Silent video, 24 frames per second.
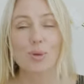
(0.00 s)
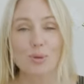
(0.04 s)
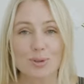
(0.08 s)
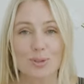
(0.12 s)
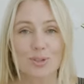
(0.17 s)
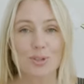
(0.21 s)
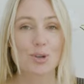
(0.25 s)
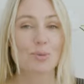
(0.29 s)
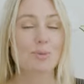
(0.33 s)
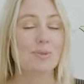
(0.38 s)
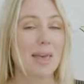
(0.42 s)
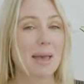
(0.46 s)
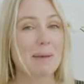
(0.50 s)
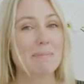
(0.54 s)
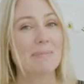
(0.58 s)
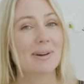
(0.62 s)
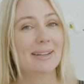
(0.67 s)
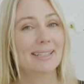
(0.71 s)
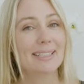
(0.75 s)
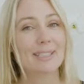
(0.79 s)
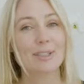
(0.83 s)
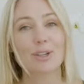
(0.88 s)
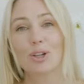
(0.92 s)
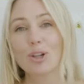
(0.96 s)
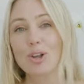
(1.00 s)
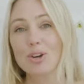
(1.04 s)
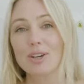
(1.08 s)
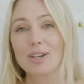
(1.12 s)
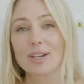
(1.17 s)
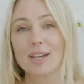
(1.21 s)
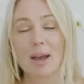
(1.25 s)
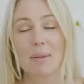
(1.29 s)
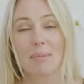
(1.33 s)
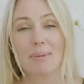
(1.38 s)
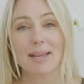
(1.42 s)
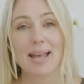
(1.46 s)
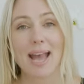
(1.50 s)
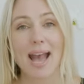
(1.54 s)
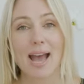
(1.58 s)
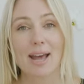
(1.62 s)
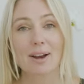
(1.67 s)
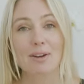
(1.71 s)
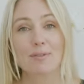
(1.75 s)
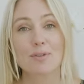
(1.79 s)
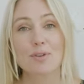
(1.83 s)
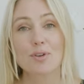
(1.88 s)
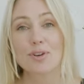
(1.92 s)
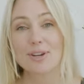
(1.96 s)
Also, with that money no longer coming
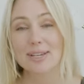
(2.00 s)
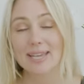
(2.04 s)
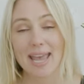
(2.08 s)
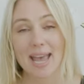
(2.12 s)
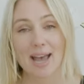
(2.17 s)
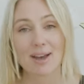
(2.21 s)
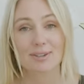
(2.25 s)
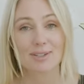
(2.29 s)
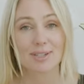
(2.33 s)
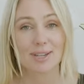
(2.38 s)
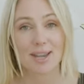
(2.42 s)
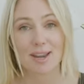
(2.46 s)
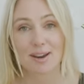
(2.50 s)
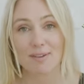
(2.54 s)
out of your account